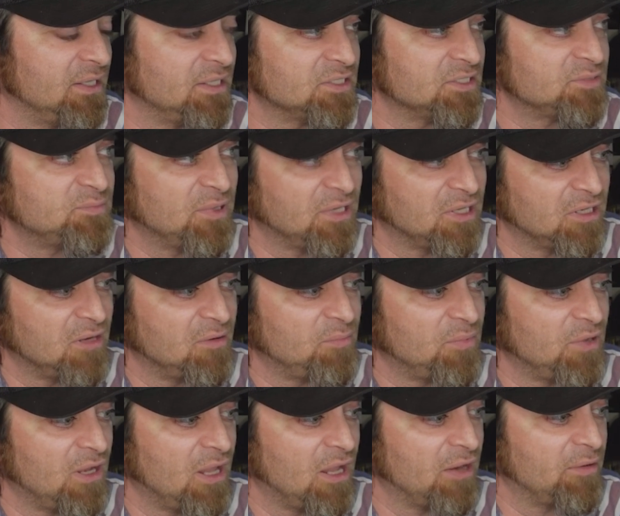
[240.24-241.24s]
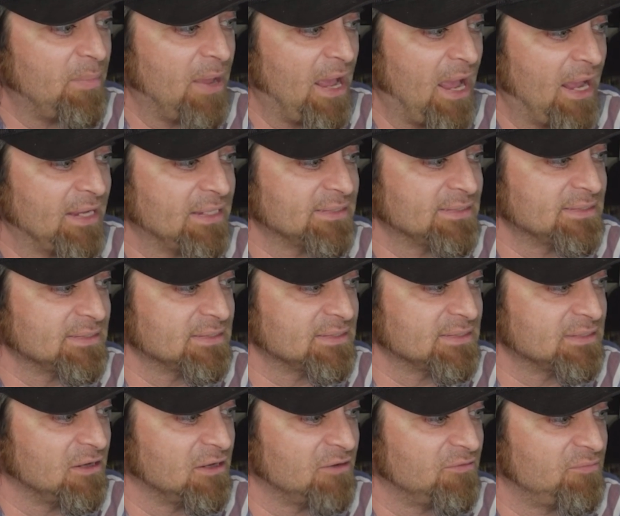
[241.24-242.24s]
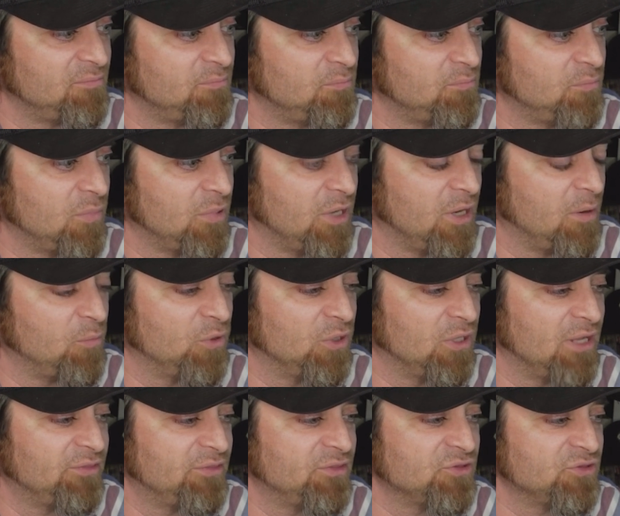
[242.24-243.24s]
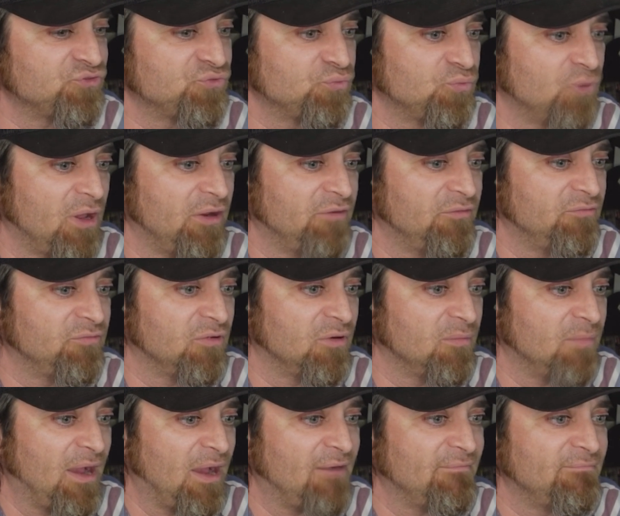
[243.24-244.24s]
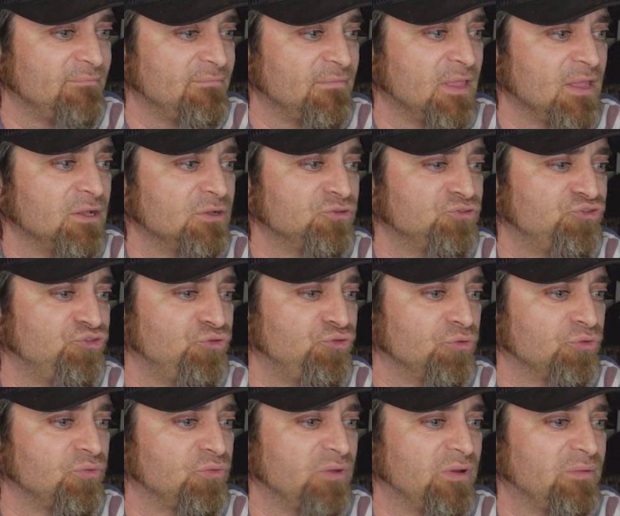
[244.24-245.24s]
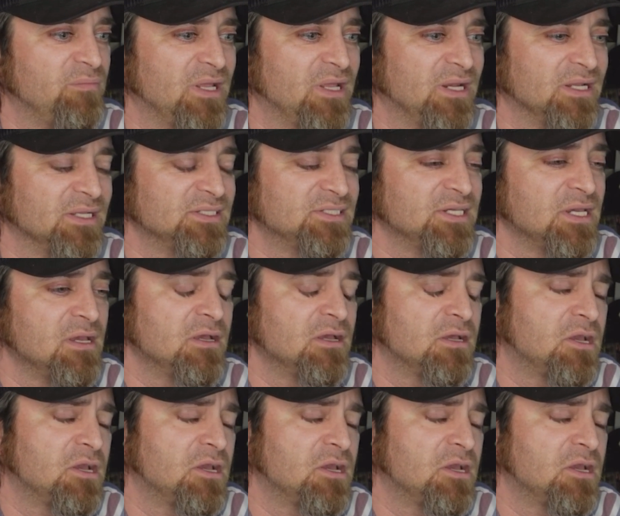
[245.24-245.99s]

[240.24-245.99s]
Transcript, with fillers: it is picking up a lot of packets and stuff, but I'm going to let this run for about two or three minutes,